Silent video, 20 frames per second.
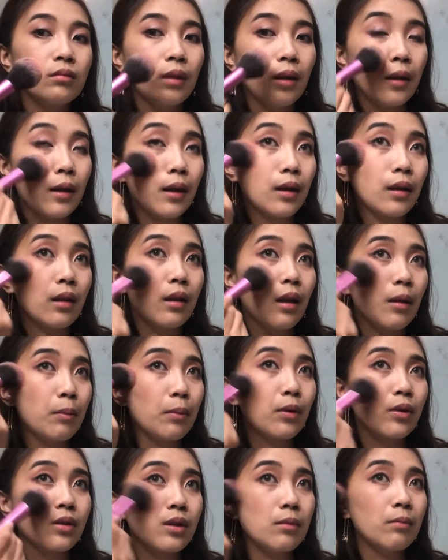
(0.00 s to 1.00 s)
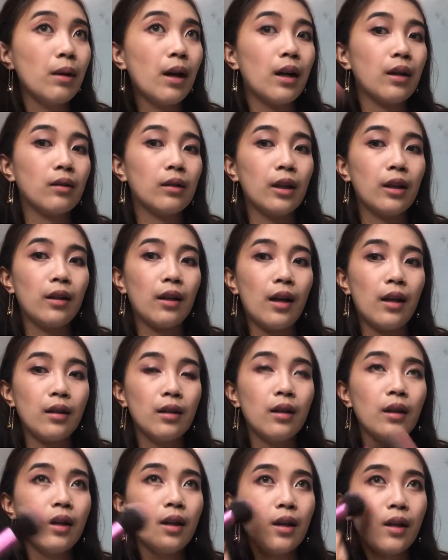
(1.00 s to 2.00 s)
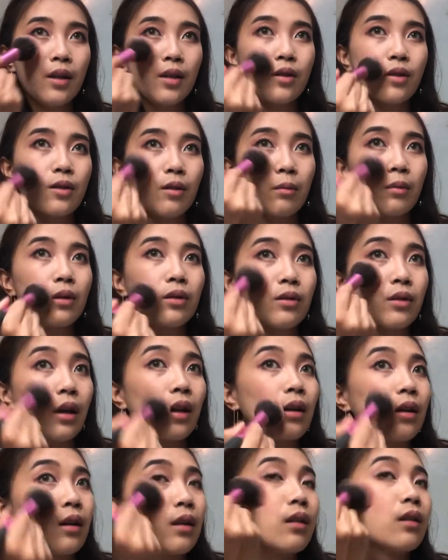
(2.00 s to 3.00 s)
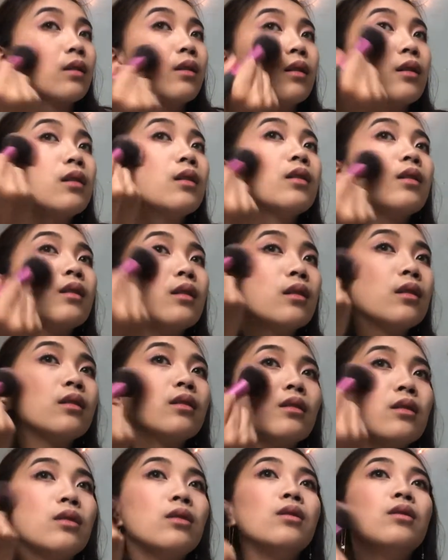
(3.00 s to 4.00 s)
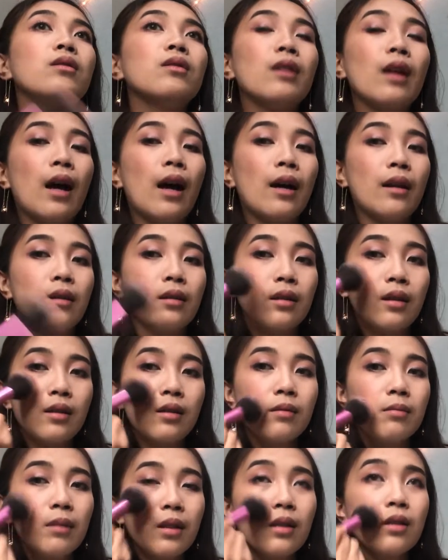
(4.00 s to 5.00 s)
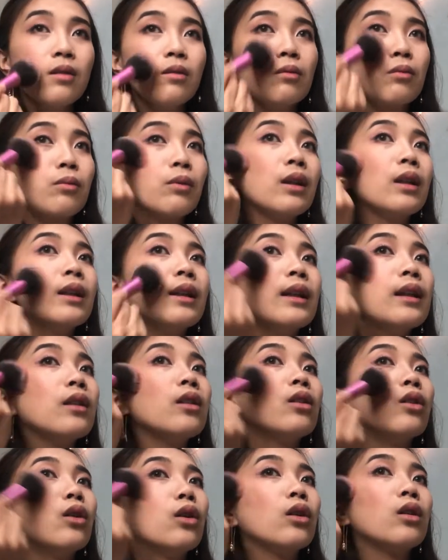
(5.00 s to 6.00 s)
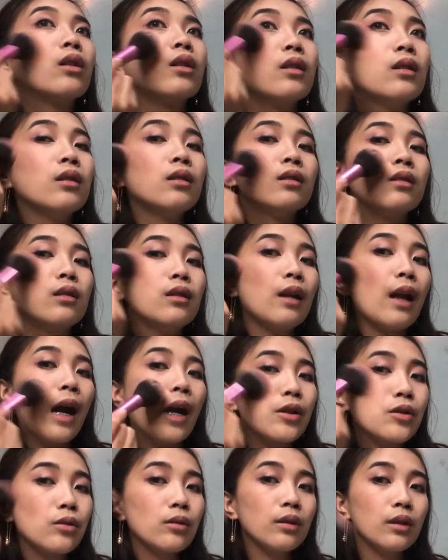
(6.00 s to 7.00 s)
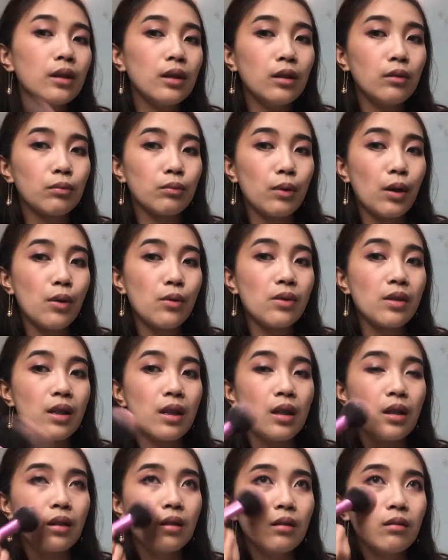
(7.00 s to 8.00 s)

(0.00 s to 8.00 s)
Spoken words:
And then they push it back like that. So I'm gonna try to do that, because it makes you really look naturally rosy,